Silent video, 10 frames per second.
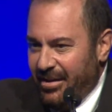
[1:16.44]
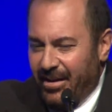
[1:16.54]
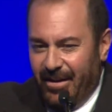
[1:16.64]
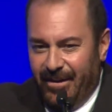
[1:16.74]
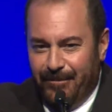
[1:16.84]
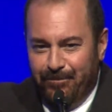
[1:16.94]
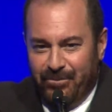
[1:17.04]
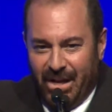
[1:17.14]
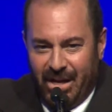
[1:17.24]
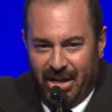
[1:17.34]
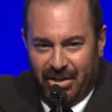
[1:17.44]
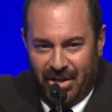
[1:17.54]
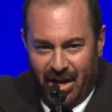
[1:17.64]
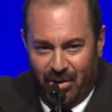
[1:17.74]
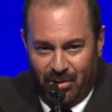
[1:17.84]

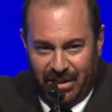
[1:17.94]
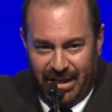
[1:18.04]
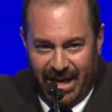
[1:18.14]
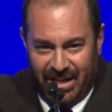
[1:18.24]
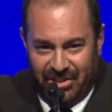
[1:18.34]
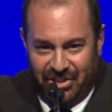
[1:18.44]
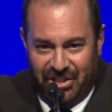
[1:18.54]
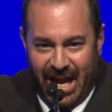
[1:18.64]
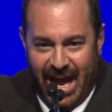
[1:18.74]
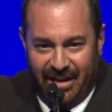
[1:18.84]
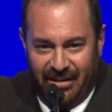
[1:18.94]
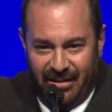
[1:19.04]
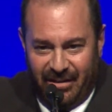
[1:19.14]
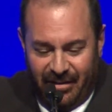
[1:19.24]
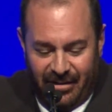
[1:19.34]
Not only has
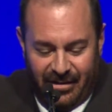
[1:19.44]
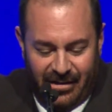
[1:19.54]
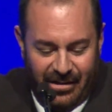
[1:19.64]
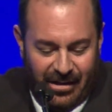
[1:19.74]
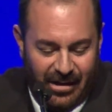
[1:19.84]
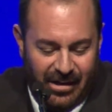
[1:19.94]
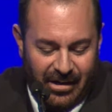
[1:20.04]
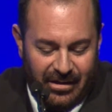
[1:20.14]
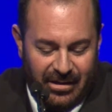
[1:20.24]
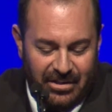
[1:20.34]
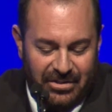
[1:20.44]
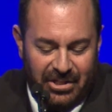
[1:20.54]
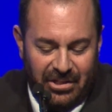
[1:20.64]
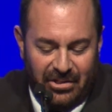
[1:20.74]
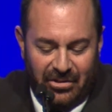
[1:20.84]
Jackie
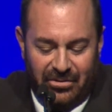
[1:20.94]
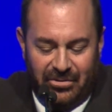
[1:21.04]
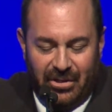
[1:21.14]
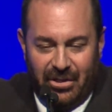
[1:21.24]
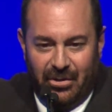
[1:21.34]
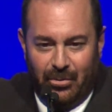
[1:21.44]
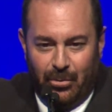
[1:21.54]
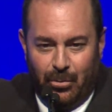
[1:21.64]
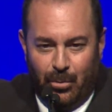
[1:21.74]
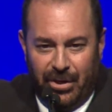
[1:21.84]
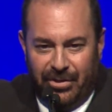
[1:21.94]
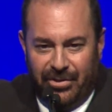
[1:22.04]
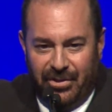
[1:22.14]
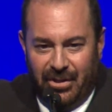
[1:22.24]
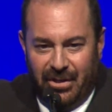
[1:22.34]
continued
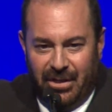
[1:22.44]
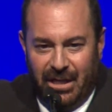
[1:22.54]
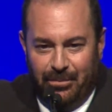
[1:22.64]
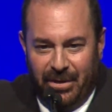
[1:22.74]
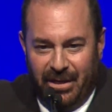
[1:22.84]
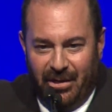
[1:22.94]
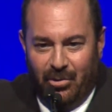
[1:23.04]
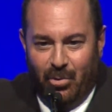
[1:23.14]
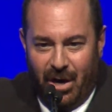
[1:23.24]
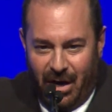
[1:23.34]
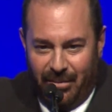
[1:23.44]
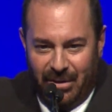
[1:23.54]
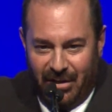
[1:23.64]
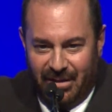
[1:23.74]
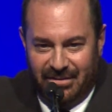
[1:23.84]
with keeping crime
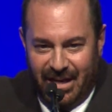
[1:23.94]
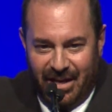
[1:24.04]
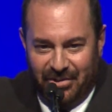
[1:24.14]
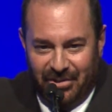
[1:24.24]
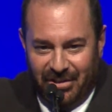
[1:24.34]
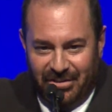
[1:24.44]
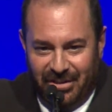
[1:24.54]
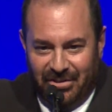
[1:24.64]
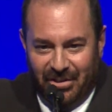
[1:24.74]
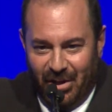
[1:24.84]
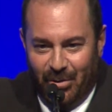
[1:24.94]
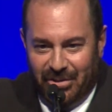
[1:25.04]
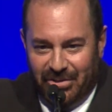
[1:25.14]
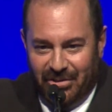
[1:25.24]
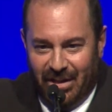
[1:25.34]
in Los Angeles at the
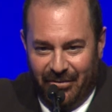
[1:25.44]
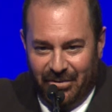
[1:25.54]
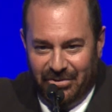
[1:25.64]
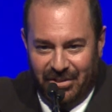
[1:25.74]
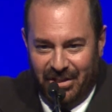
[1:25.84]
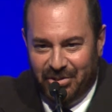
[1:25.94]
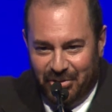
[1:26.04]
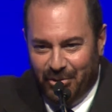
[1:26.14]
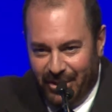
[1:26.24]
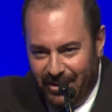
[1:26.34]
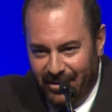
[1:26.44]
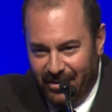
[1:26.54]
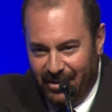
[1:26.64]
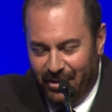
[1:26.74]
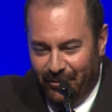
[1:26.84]
lowest levels in history
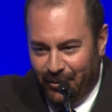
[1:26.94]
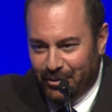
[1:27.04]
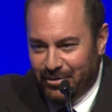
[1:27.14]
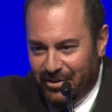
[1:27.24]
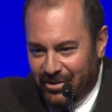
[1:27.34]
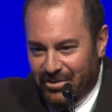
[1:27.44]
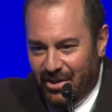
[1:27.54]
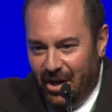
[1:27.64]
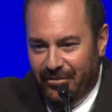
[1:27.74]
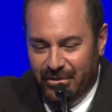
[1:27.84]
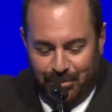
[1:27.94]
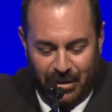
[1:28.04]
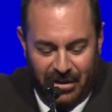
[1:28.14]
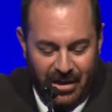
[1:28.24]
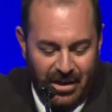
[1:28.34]
in her first 2 years in office,
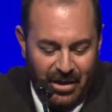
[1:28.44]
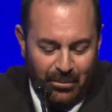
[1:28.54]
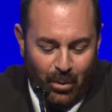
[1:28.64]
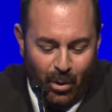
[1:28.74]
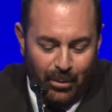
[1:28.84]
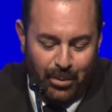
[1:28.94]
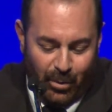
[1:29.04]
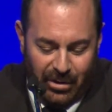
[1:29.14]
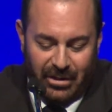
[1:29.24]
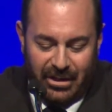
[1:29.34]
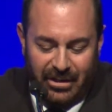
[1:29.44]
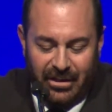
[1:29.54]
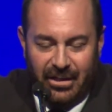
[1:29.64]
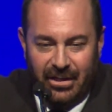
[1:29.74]
but more importantly,